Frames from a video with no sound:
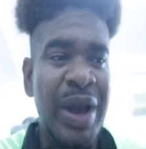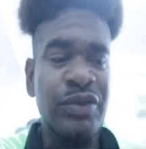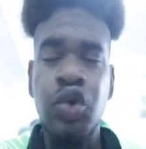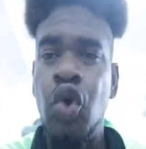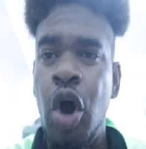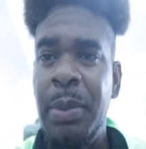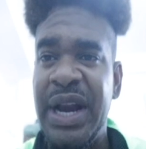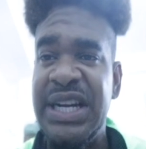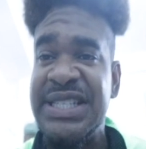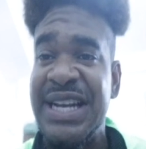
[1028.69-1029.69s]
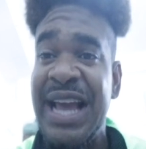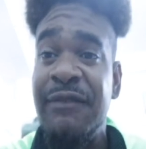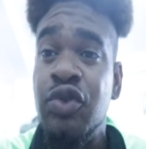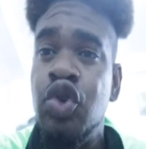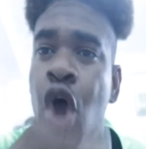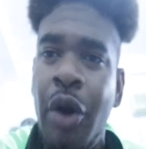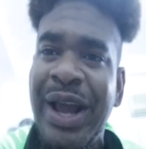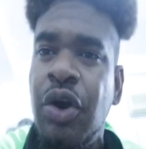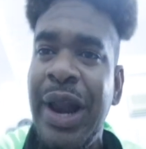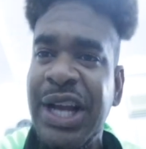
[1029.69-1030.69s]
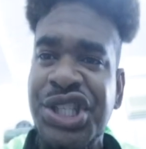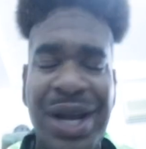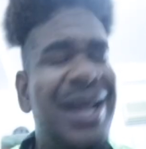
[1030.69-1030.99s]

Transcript: We have 2 gold medalists and they have no recollection.